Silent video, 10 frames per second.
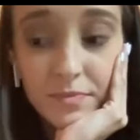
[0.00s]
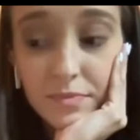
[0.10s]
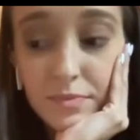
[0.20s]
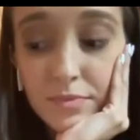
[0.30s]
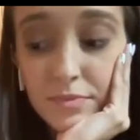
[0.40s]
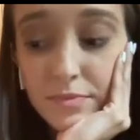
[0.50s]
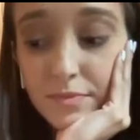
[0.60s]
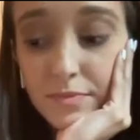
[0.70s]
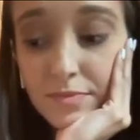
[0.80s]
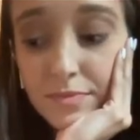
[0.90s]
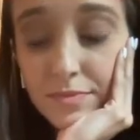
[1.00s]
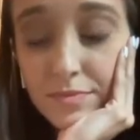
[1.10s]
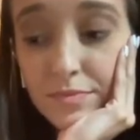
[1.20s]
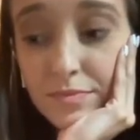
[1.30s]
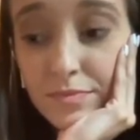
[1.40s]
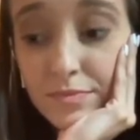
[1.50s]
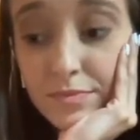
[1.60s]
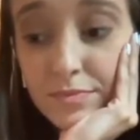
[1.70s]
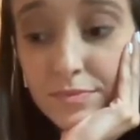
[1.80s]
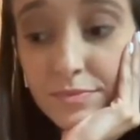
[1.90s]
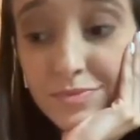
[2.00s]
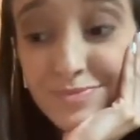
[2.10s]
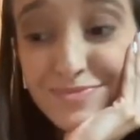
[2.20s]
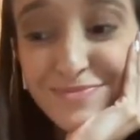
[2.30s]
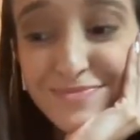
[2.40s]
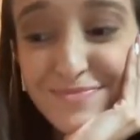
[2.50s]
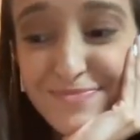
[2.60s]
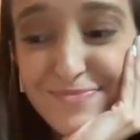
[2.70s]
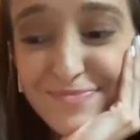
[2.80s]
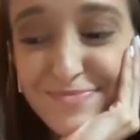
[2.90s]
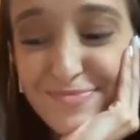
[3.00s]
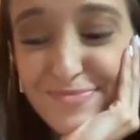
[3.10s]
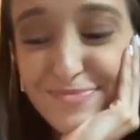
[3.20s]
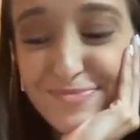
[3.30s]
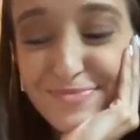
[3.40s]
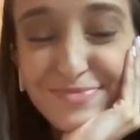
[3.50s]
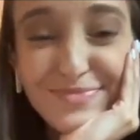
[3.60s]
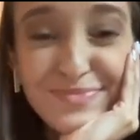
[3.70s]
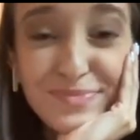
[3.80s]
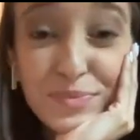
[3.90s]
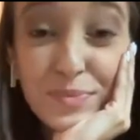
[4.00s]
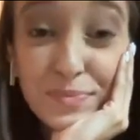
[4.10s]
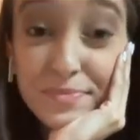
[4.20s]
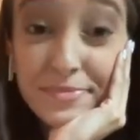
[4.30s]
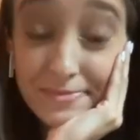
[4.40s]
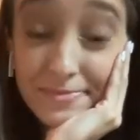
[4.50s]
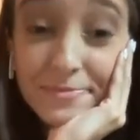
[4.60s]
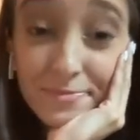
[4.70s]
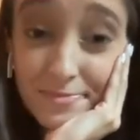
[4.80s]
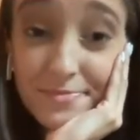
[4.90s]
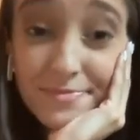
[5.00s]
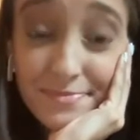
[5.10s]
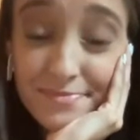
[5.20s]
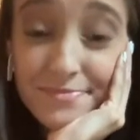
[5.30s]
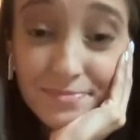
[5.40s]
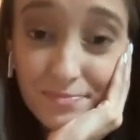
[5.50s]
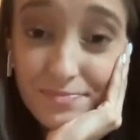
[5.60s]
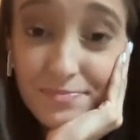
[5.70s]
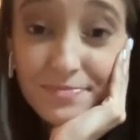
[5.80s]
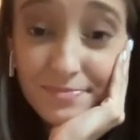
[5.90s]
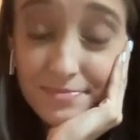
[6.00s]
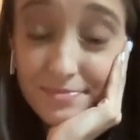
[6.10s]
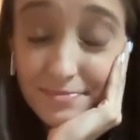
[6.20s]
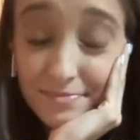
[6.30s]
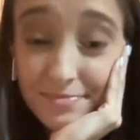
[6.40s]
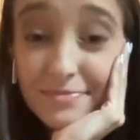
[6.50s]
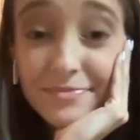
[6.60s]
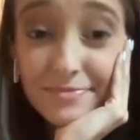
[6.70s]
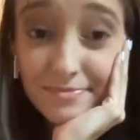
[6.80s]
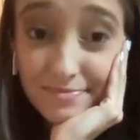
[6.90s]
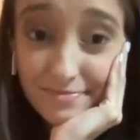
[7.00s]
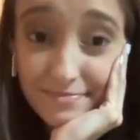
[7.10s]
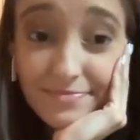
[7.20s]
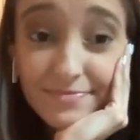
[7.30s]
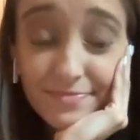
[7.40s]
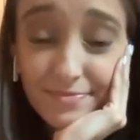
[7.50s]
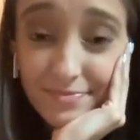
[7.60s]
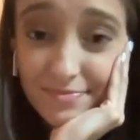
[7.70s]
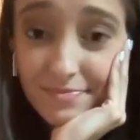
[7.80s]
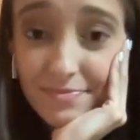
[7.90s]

(not speaking)